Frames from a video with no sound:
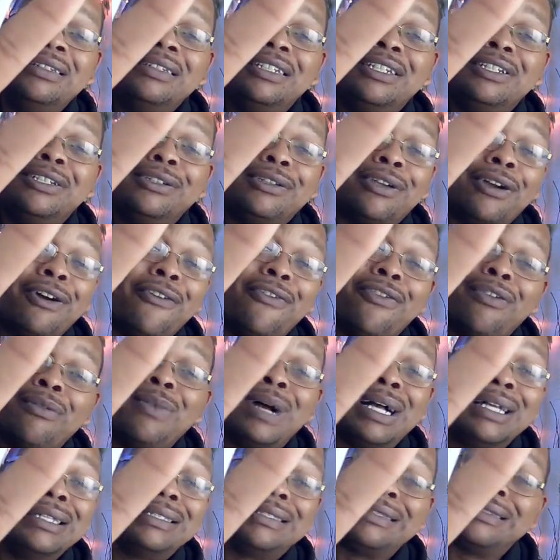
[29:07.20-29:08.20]
to show for
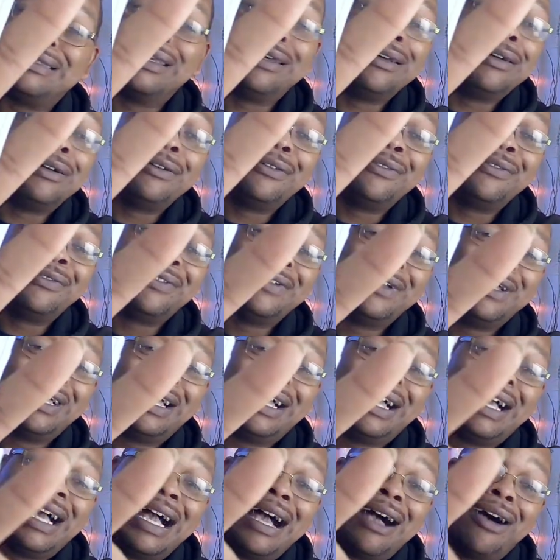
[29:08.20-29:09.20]
myself.
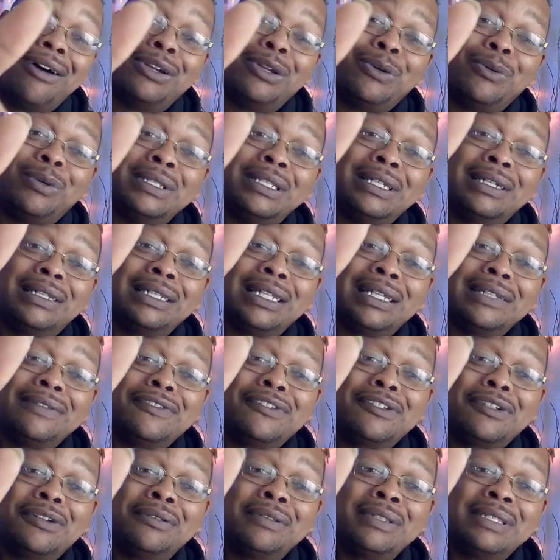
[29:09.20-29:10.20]
I don't know what the
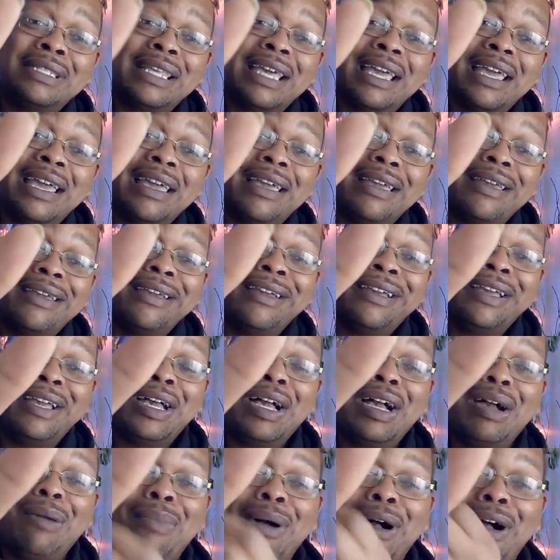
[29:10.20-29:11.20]
collector's gonna say
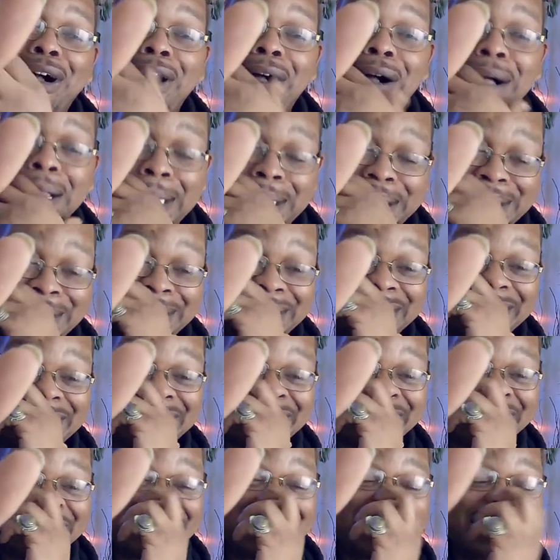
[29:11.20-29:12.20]
about all of
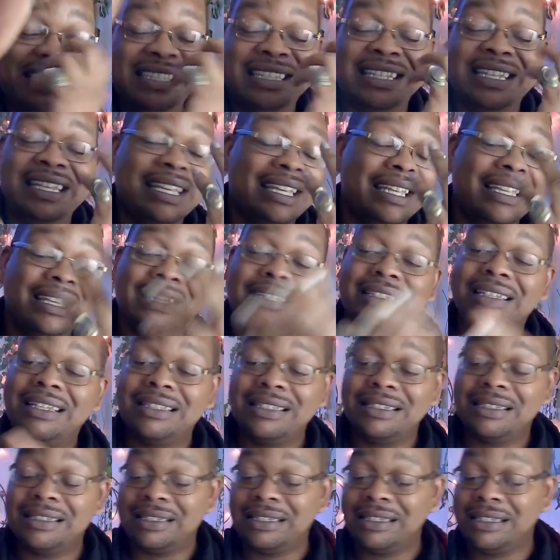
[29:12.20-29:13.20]
this. And it's just like it
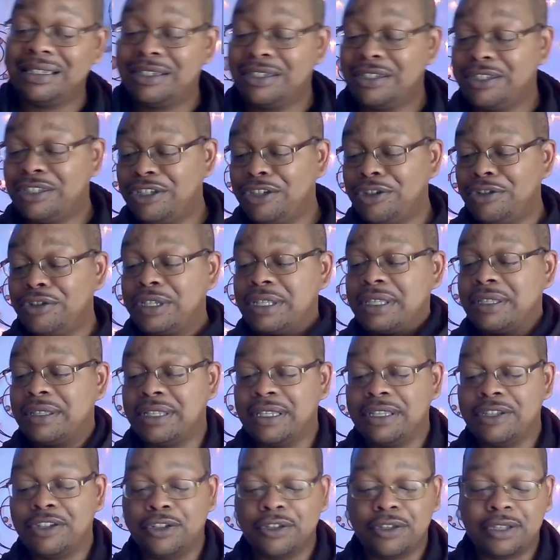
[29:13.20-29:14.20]
doesn't it's
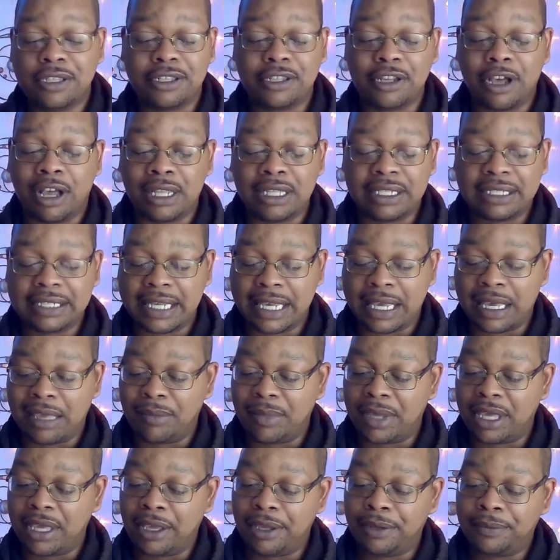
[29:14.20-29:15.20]
just stalling time,
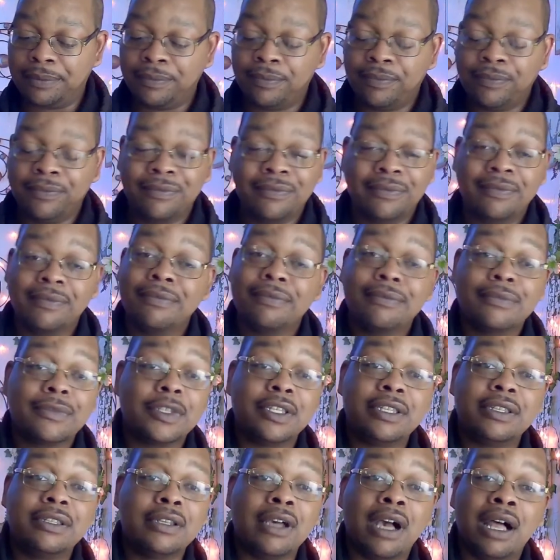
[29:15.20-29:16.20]
man.
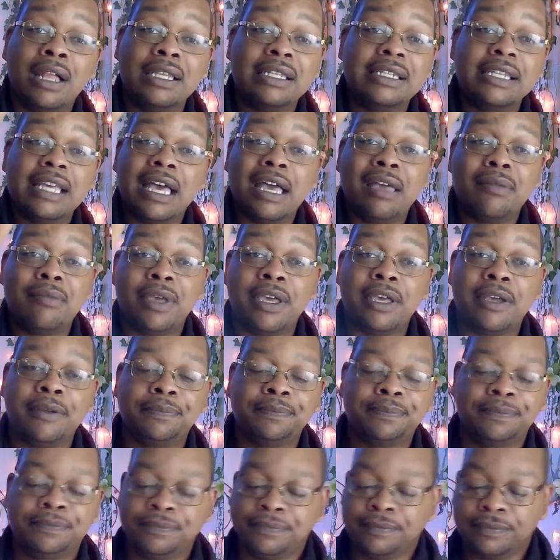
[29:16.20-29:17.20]
Just stalling time, man.